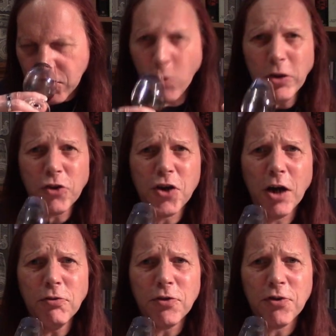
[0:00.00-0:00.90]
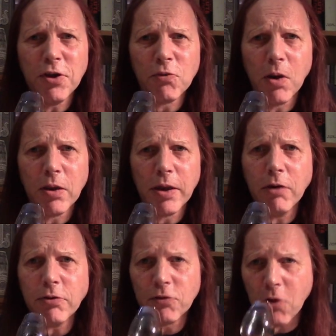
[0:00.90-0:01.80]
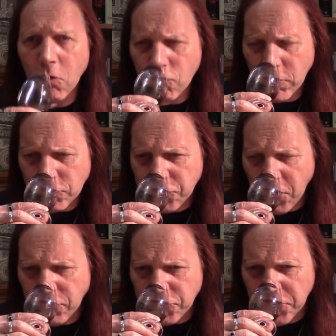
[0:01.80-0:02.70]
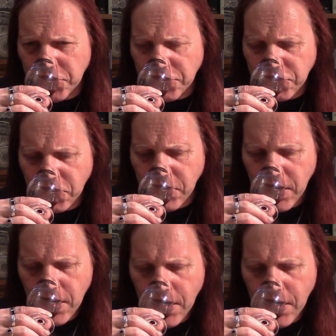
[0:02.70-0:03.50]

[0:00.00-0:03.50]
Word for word: Quite toasty as well. The oak has got a real toastiness to it.